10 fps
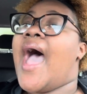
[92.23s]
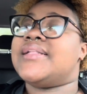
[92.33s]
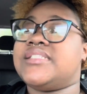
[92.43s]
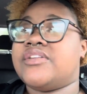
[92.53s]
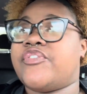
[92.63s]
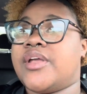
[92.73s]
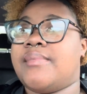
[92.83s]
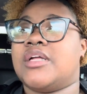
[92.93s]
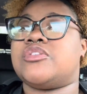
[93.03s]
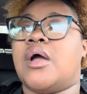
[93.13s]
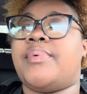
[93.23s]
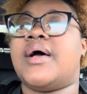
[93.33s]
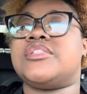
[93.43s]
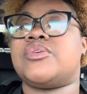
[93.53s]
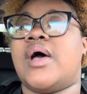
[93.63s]
I did forget my
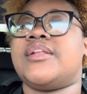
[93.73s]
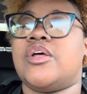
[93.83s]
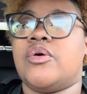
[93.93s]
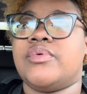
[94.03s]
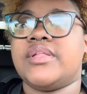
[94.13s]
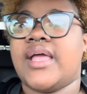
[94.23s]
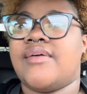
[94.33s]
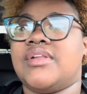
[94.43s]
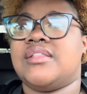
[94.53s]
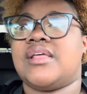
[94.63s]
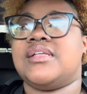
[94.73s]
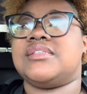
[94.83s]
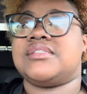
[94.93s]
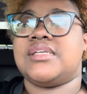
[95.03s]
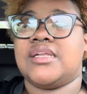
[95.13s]
tripod, so I don't really have anything
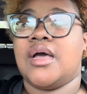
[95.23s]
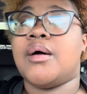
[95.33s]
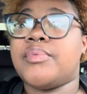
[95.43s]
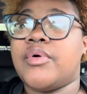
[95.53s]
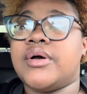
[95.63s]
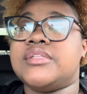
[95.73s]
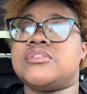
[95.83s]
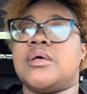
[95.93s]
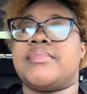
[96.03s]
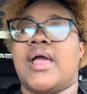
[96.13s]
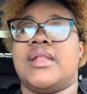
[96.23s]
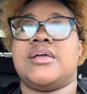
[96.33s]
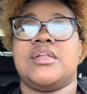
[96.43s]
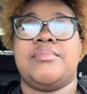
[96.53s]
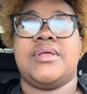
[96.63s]
to sit it up on, so I'm kind
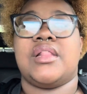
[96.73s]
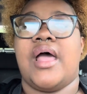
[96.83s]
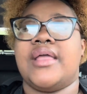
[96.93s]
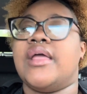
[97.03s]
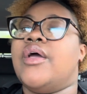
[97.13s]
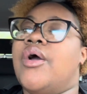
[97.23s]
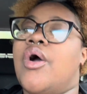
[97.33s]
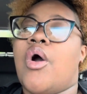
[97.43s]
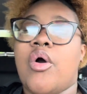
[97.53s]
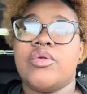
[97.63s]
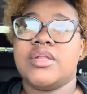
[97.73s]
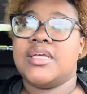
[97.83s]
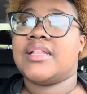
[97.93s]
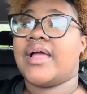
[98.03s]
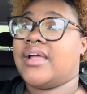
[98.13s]
of going to be like holding
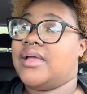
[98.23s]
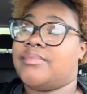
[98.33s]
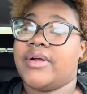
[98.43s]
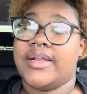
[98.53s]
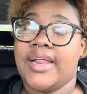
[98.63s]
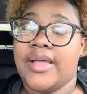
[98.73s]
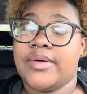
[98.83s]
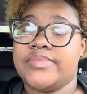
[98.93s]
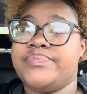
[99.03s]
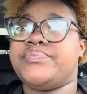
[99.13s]
it like I am right now.